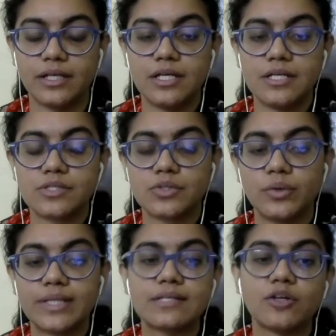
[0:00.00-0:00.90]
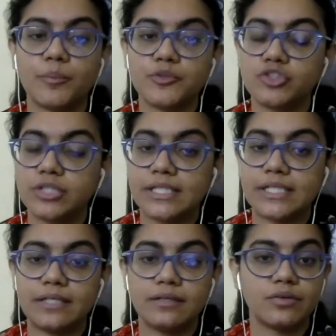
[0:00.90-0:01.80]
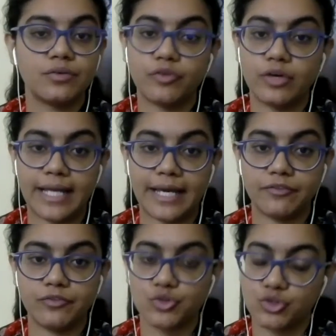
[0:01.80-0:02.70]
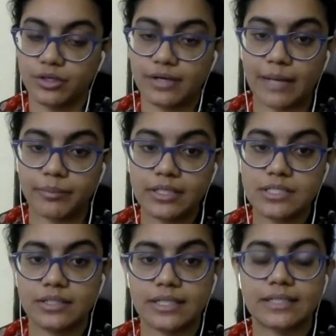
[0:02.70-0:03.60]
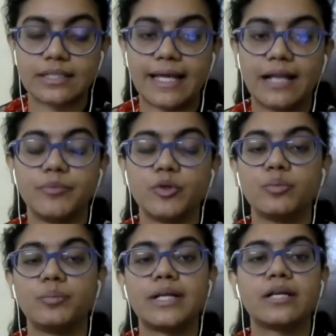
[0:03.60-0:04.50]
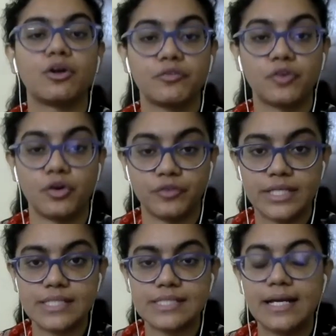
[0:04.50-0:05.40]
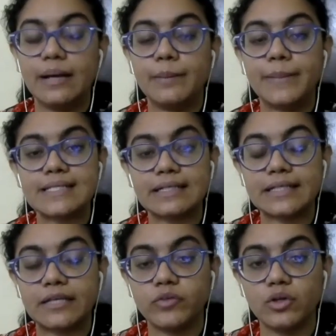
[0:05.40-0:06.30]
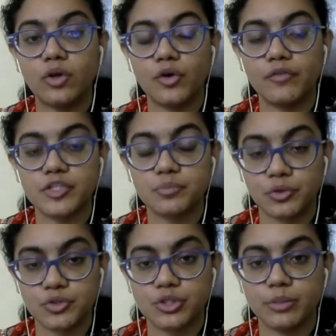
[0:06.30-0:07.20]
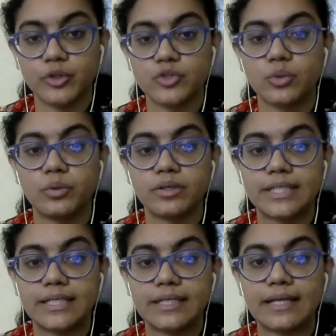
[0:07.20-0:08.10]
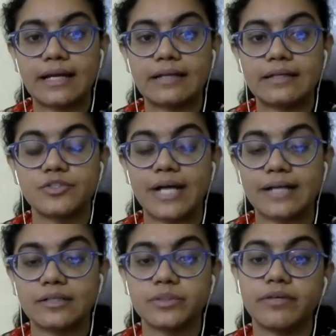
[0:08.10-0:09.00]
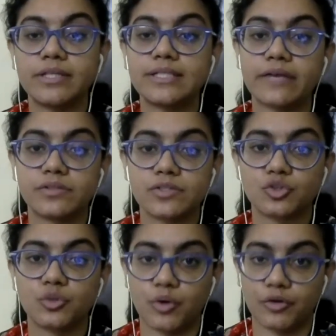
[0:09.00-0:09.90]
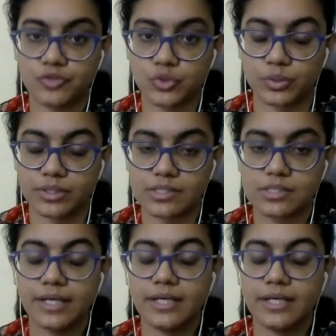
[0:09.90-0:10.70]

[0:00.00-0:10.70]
So it's an opportunity for life. You should grab it. It will help you build a lot of confidence. Plus, it will give you a lot of exposure, because you're working and interacting with a very diverse group of students.